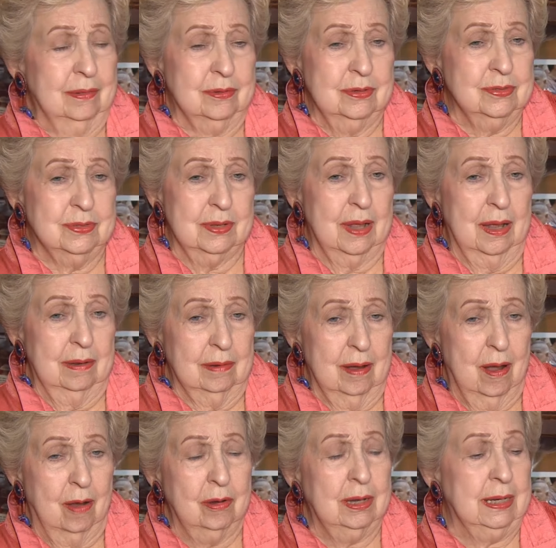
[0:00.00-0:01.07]
There's uh,
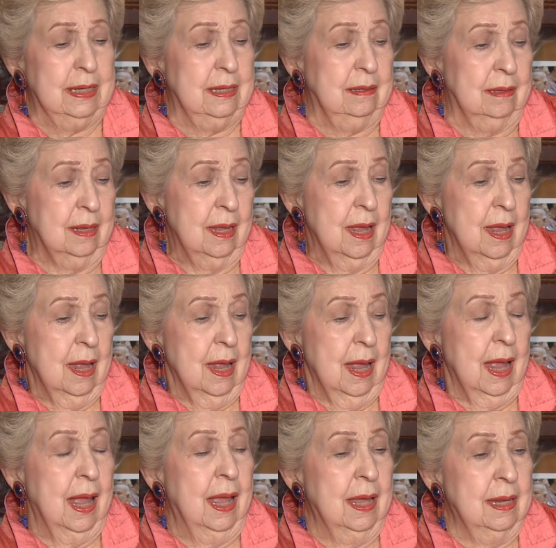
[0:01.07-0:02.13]
hardly
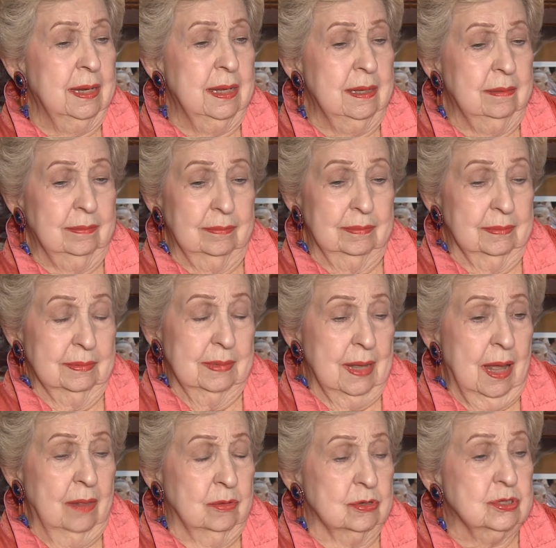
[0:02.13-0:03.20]
any
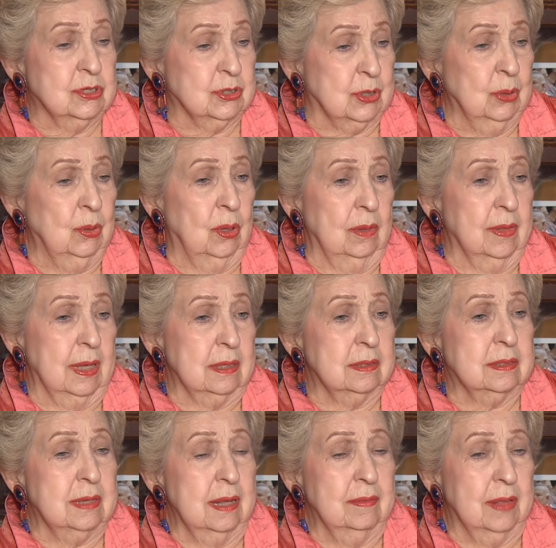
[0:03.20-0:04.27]
other school
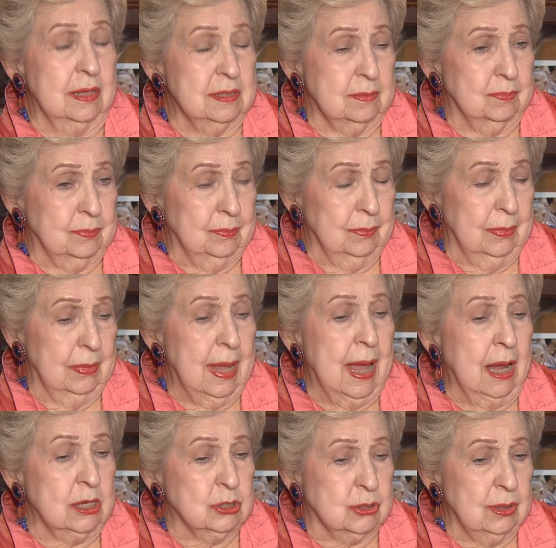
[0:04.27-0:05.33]
that, that
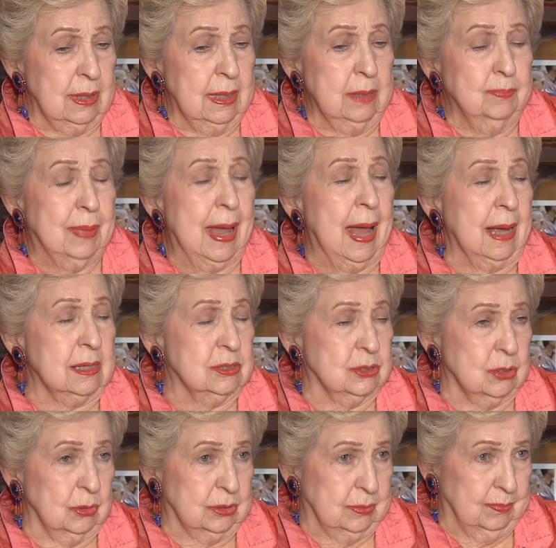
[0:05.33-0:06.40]
actually
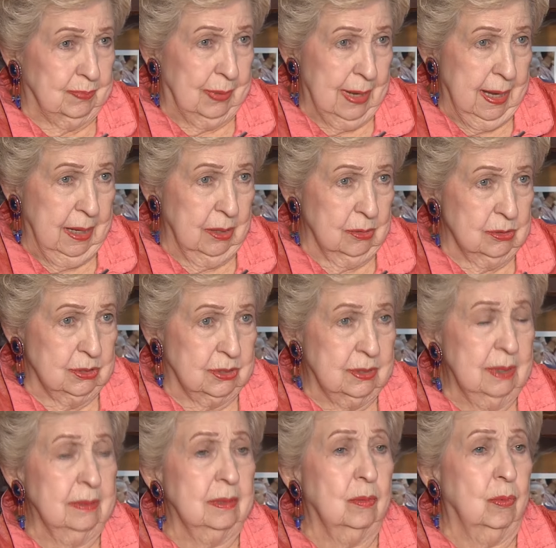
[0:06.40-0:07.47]
backs their players
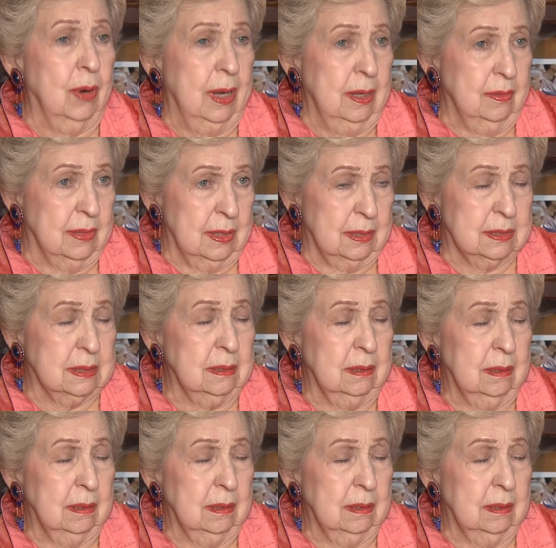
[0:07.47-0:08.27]
the way that